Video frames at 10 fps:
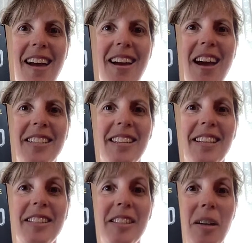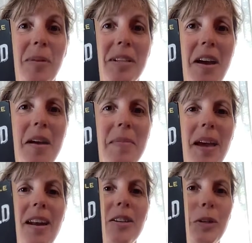Guys, it's summertime
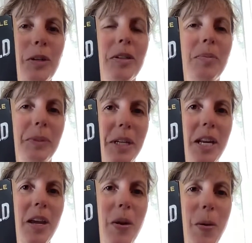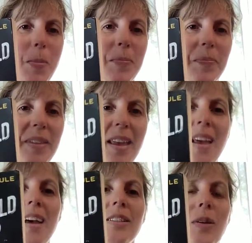and I took some reading home.
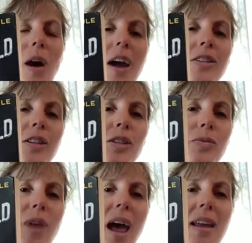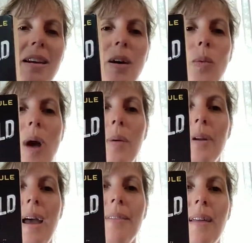So I just read Why
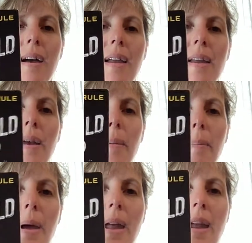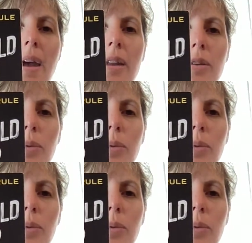Would I Lie by Addie